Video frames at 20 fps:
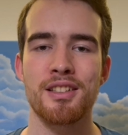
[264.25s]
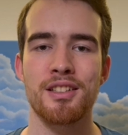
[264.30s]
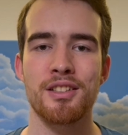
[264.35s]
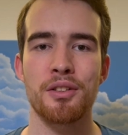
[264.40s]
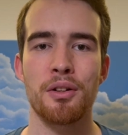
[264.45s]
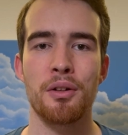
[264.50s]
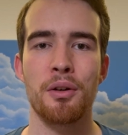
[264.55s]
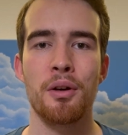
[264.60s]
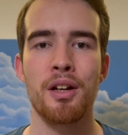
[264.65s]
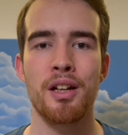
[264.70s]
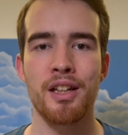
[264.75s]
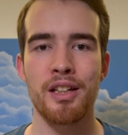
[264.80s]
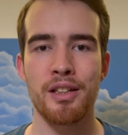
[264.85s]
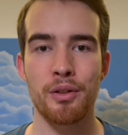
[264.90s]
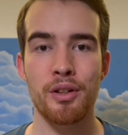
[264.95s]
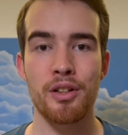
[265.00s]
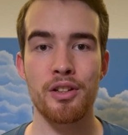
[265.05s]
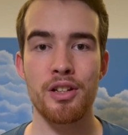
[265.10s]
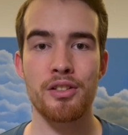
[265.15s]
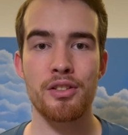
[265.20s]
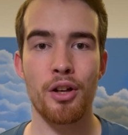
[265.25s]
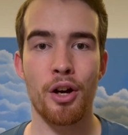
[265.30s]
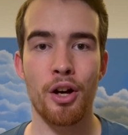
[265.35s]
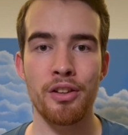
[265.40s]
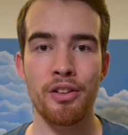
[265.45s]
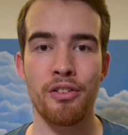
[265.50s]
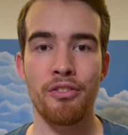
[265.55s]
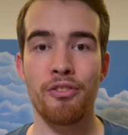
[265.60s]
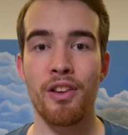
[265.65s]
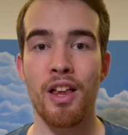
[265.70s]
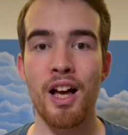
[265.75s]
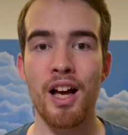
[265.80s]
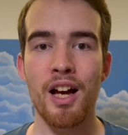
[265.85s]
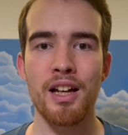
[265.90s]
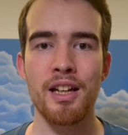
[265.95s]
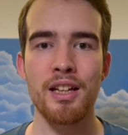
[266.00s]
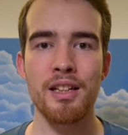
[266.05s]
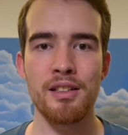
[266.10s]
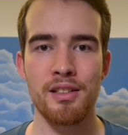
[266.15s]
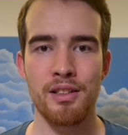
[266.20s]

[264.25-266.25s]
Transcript: So you can just on the fly,